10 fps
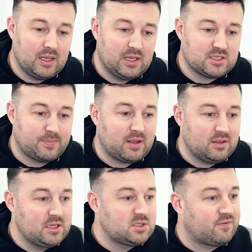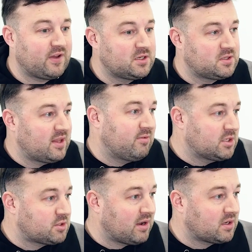it's about the interface that they're
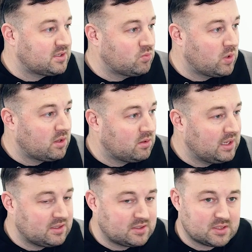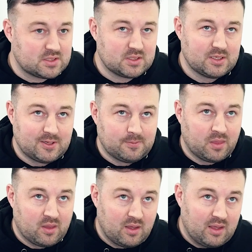interacting with. It's
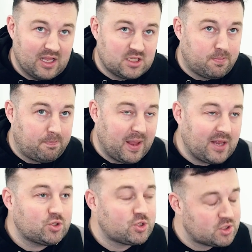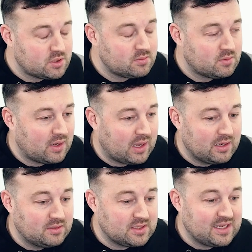pitched,
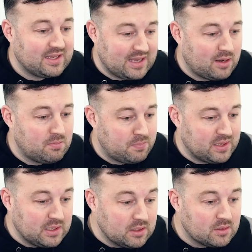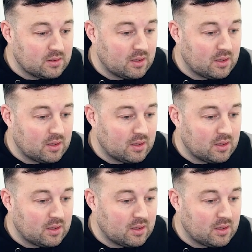and it can be